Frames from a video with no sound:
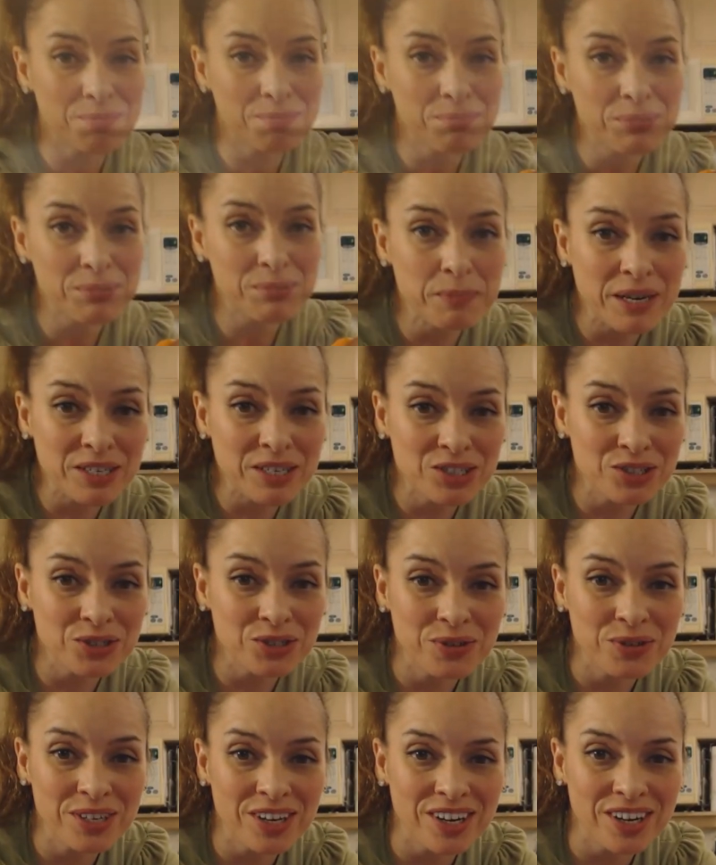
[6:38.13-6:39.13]
got something
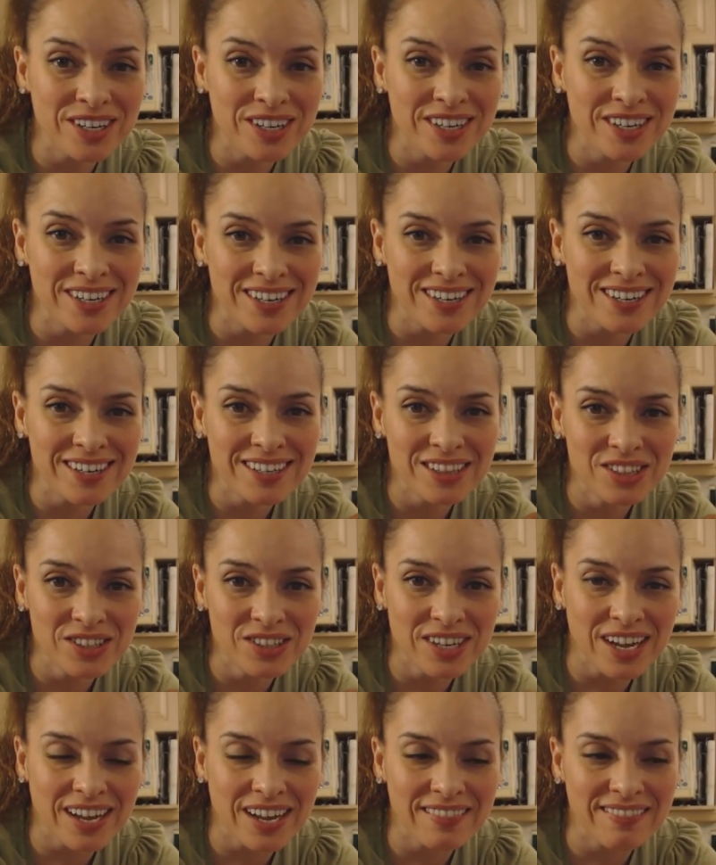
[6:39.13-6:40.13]
special going on here.
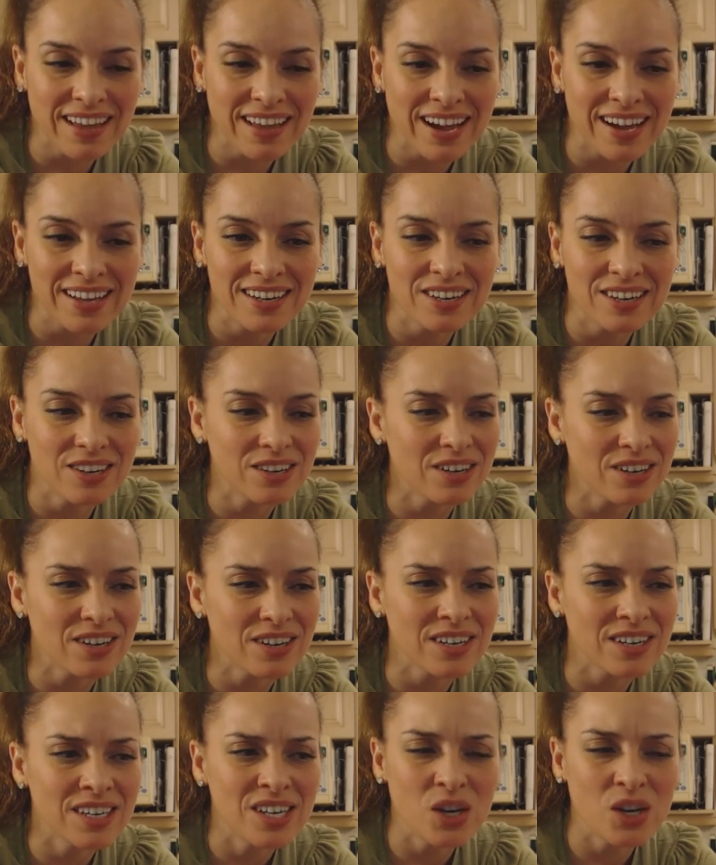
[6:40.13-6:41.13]
Look at that.
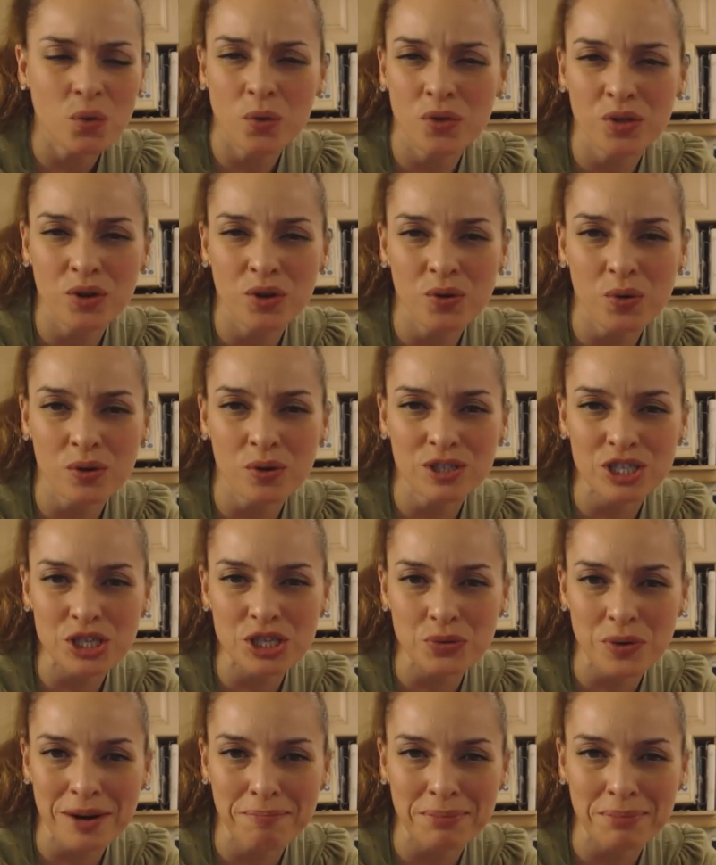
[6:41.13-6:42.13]
Oh, with the
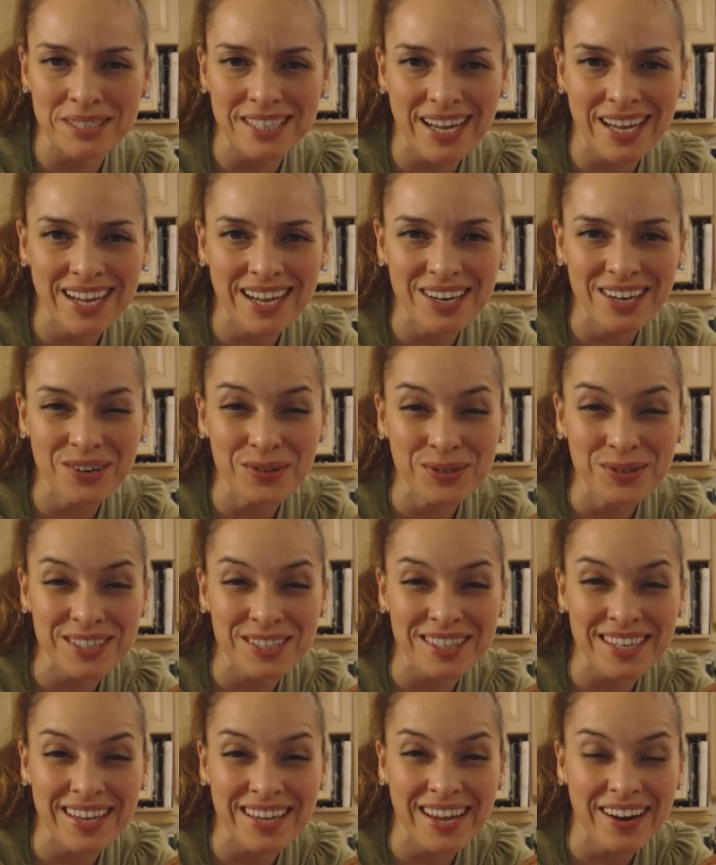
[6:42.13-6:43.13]
gorgeous red
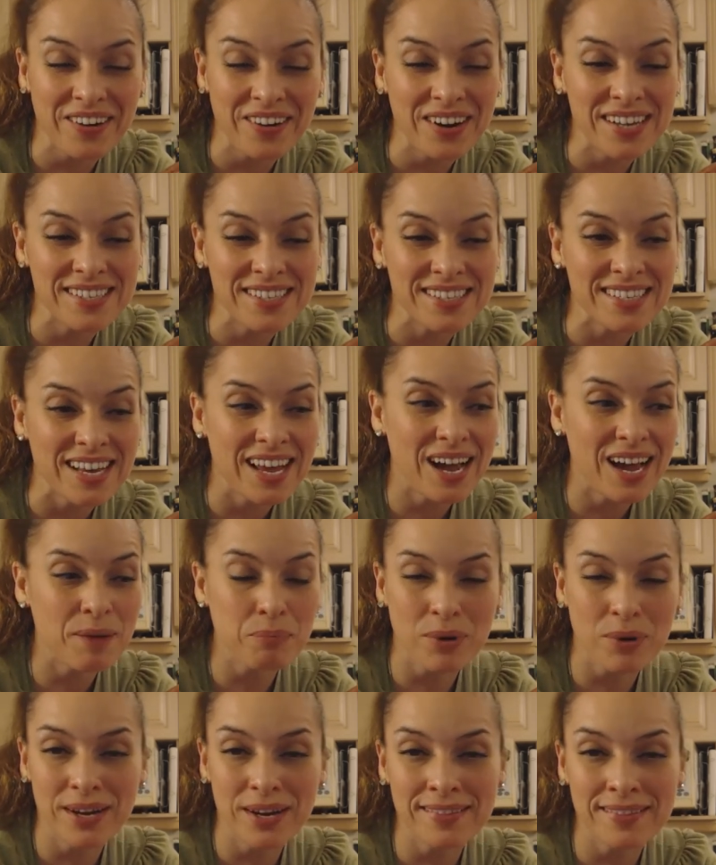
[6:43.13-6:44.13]
potatoes and the carrots.
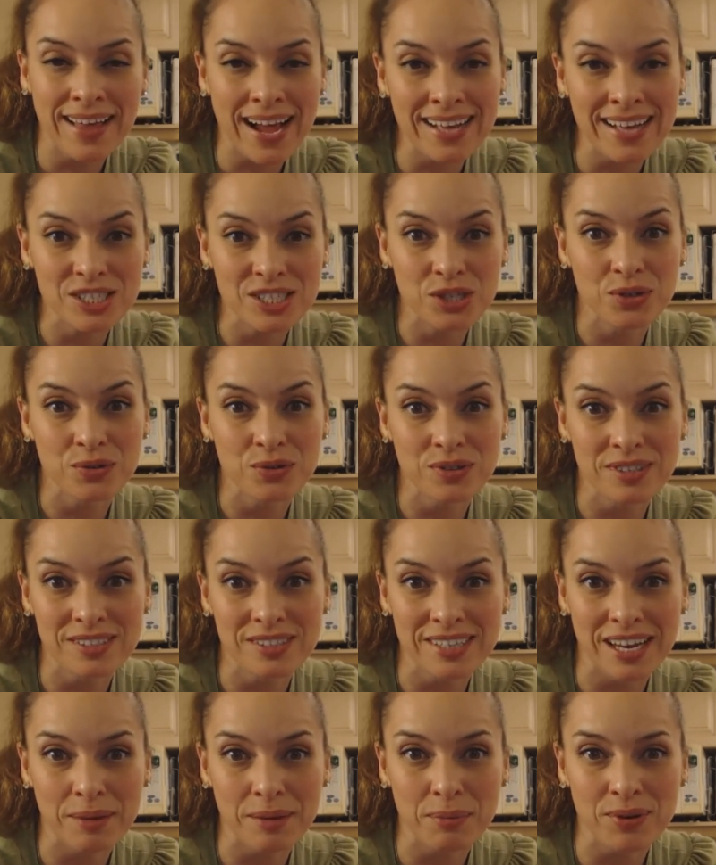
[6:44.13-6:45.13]
Bring that to
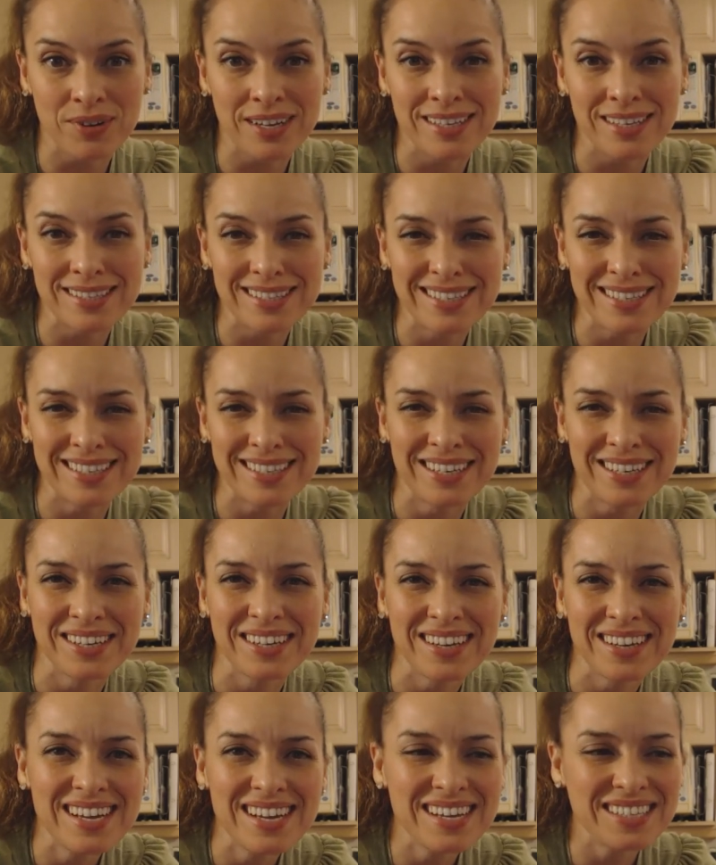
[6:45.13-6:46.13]
the table and
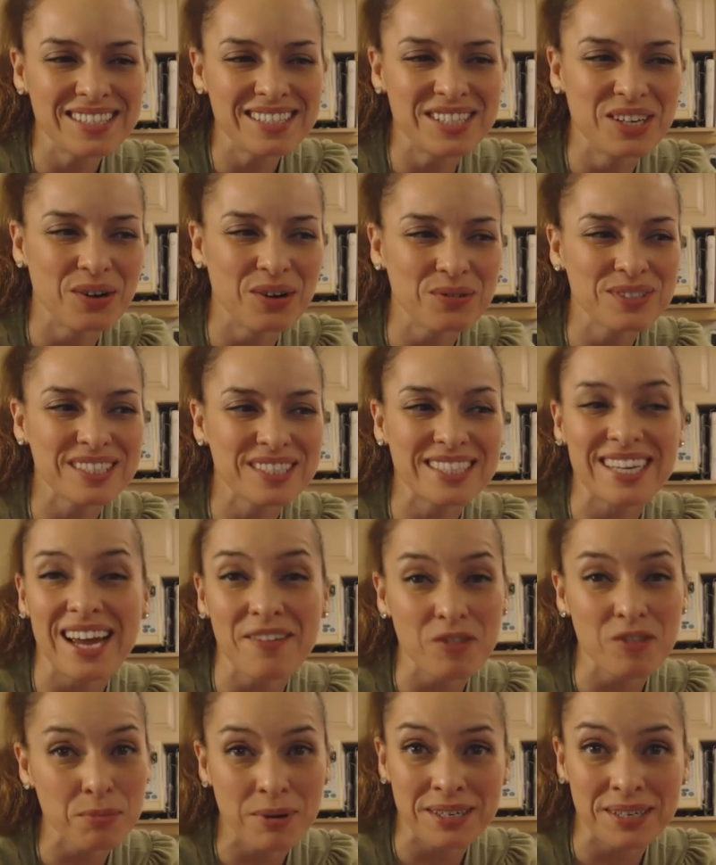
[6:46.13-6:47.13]
don't
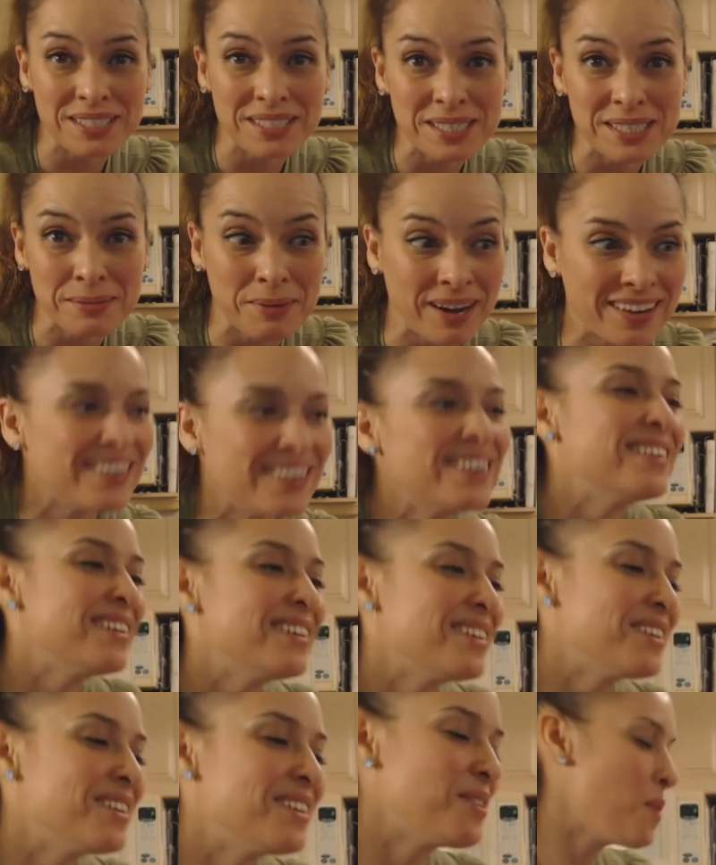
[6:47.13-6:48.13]
see everybody smile.
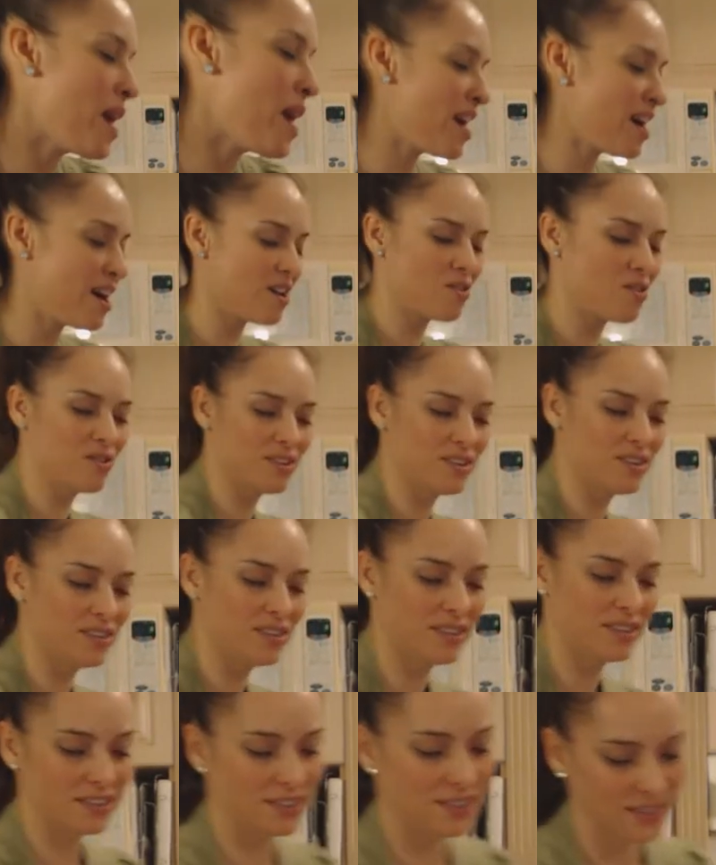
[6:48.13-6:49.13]

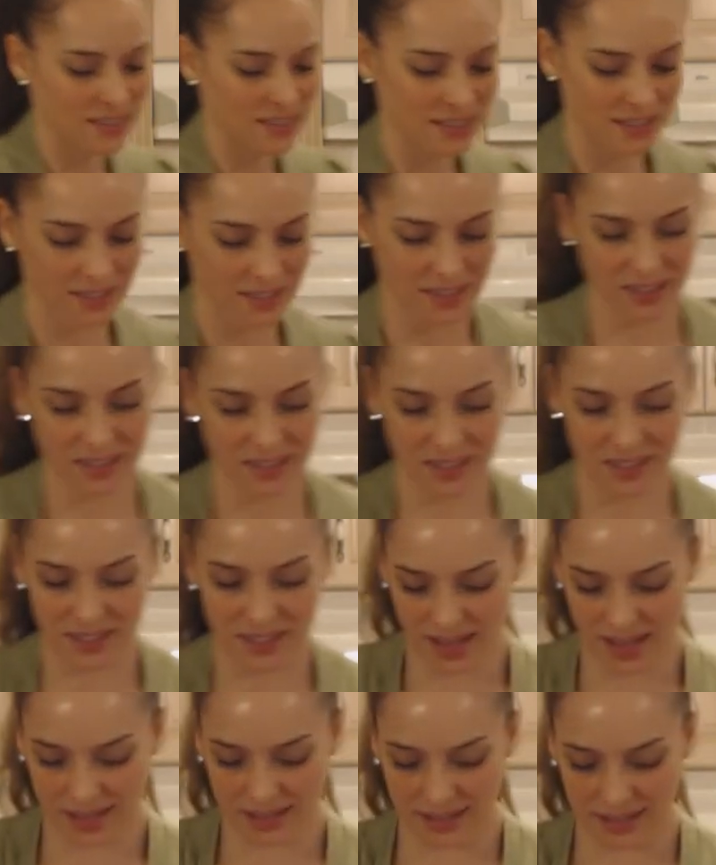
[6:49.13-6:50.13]
Wow.
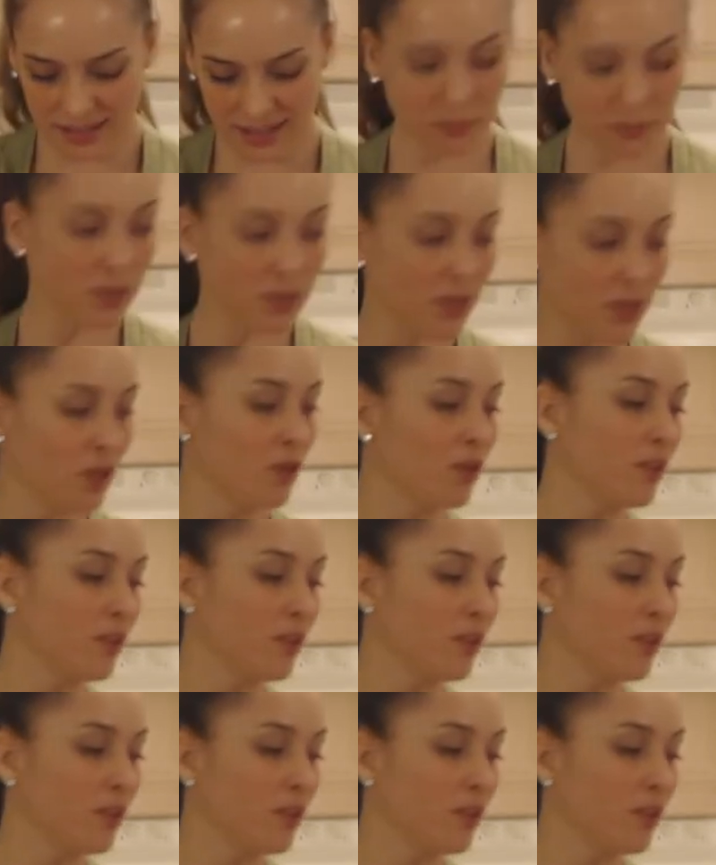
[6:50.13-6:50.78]
That's gonna be